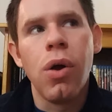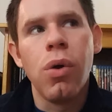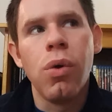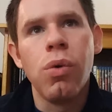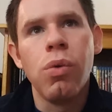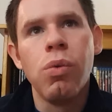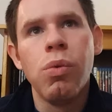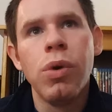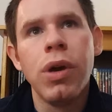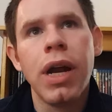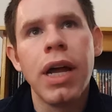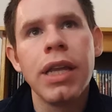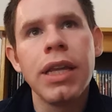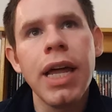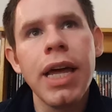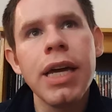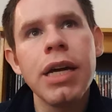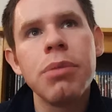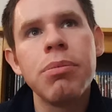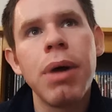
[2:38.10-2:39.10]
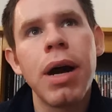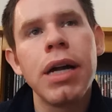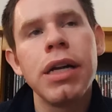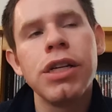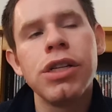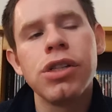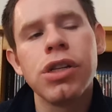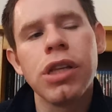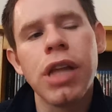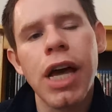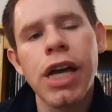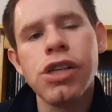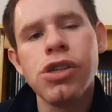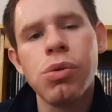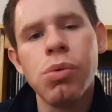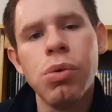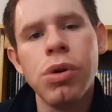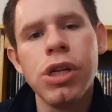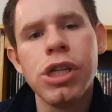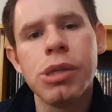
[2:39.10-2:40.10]
what I like about it is Elijah
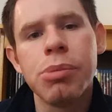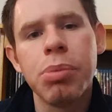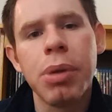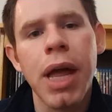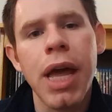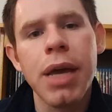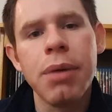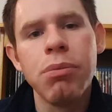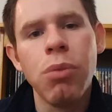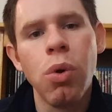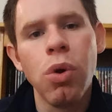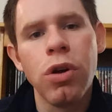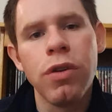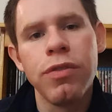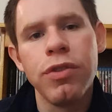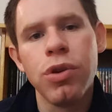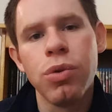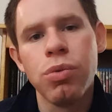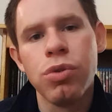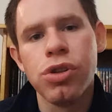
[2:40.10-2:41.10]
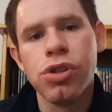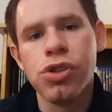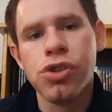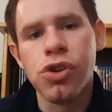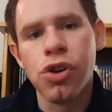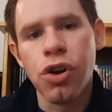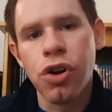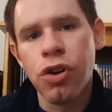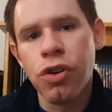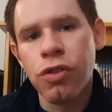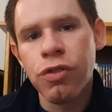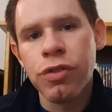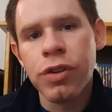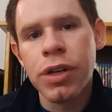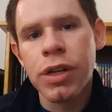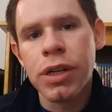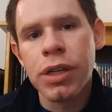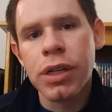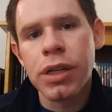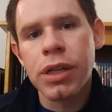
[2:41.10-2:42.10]
Wood is playing more of the reserved
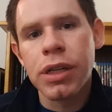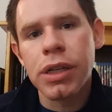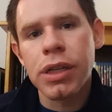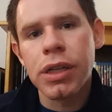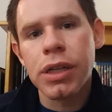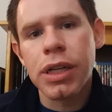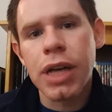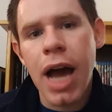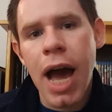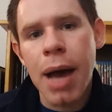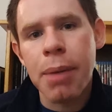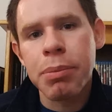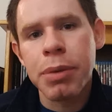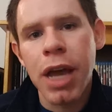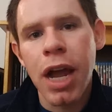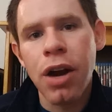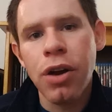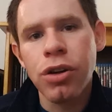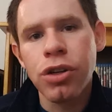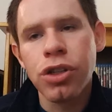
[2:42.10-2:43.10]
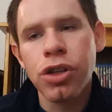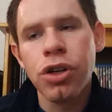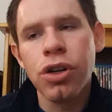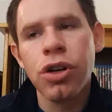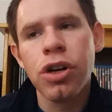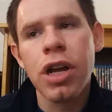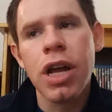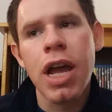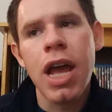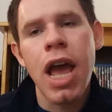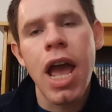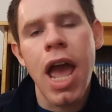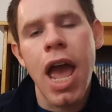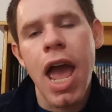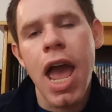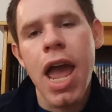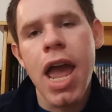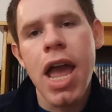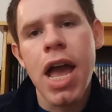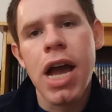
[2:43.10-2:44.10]
cop character,
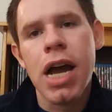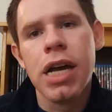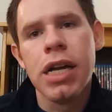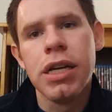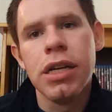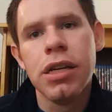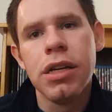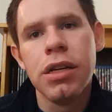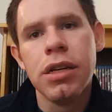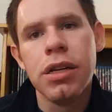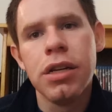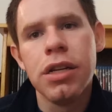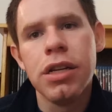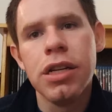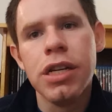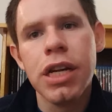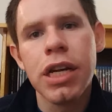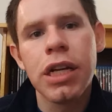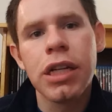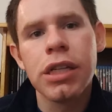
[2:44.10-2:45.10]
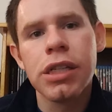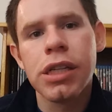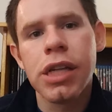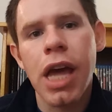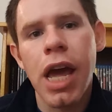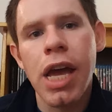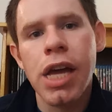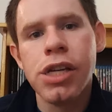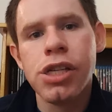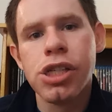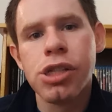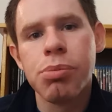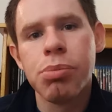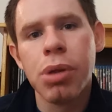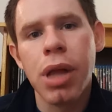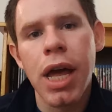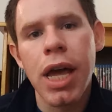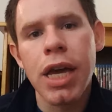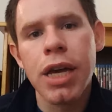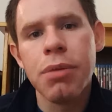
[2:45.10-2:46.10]
and Nicolas Cage is
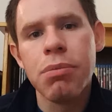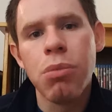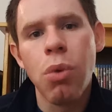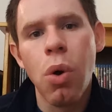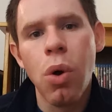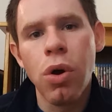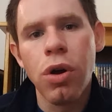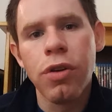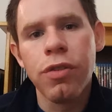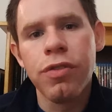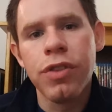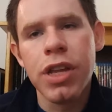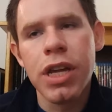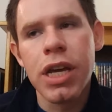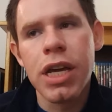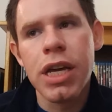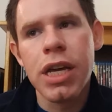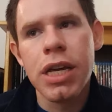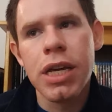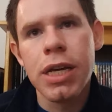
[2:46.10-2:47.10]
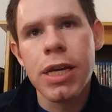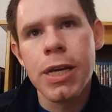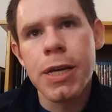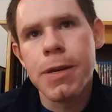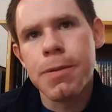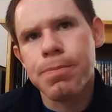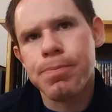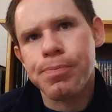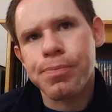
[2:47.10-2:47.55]
playing more of the